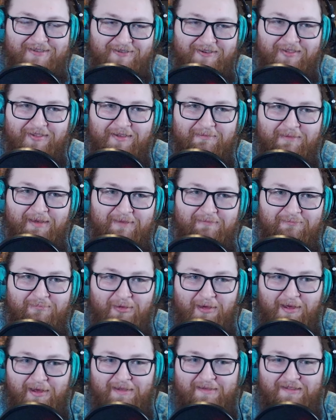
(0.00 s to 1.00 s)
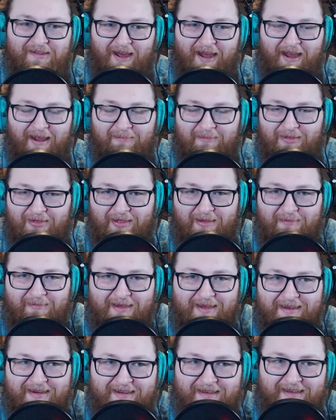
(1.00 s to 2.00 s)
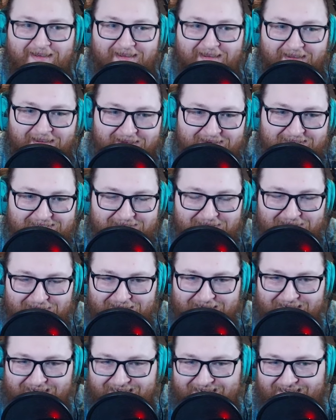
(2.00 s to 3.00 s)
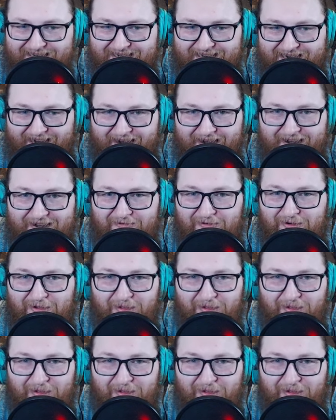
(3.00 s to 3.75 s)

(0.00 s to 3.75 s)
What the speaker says: limit plus Kaiman limit just kind of really